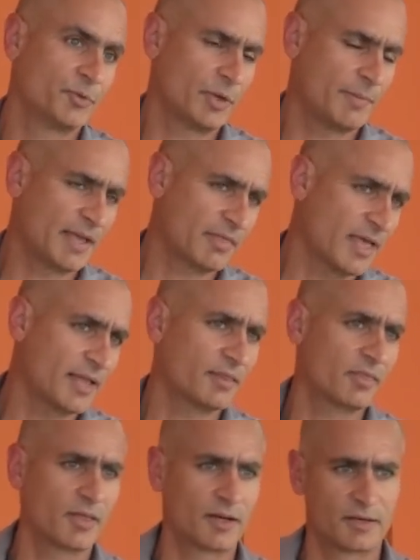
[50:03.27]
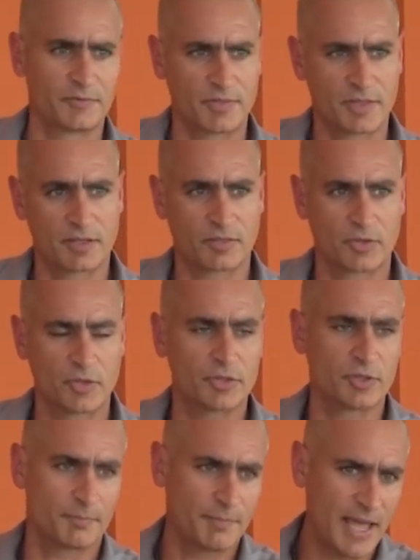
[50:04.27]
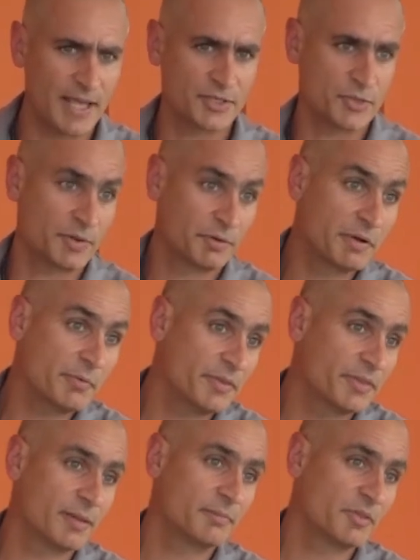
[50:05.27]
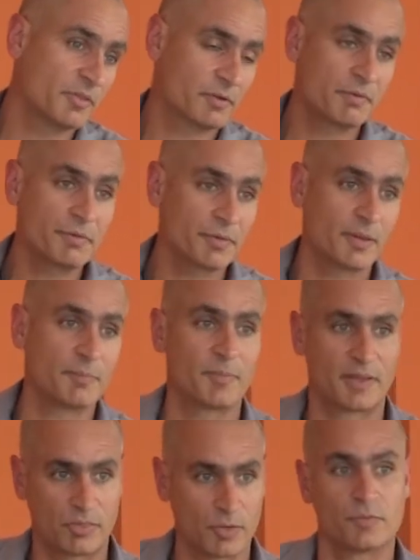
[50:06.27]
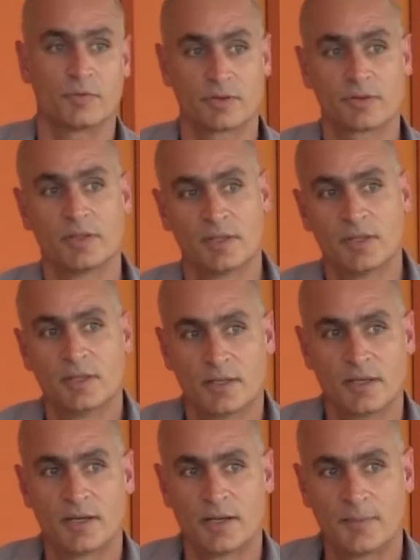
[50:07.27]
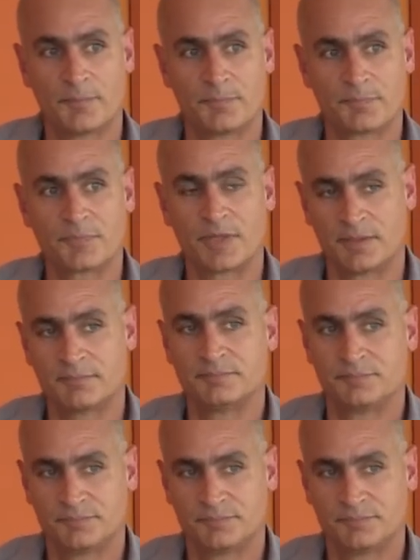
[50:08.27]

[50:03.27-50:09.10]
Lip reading: Do they make sense? Are the results good or bad? Do you agree with them, disagree with them, and so forth? Yeah.